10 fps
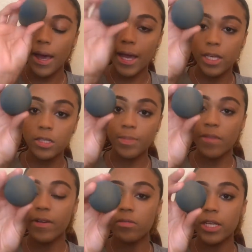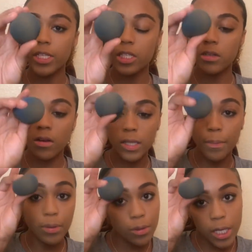I use my foundation on the
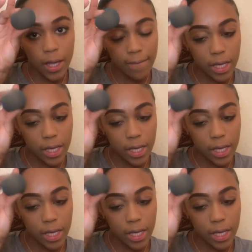booty of